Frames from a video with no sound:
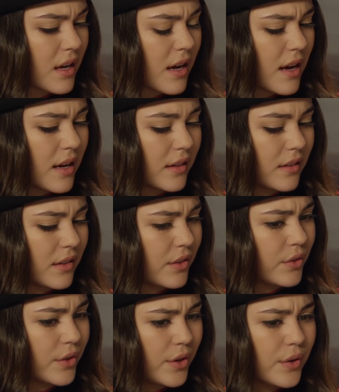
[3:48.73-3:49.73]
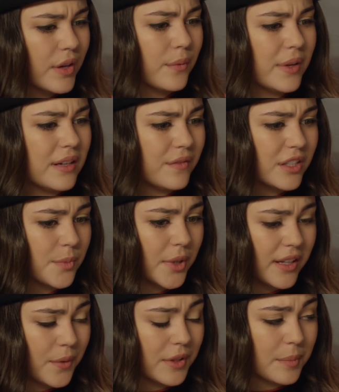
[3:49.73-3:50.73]
Uh, you know you can read
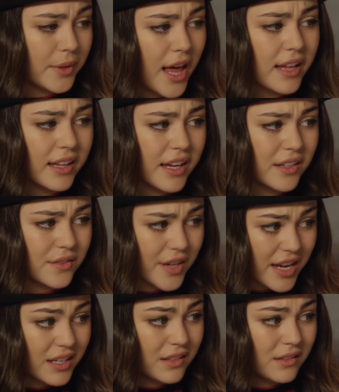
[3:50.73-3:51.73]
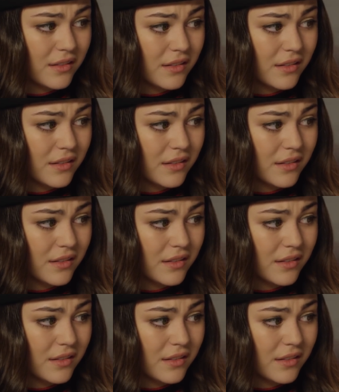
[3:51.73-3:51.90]
invisible ink with a black light, right?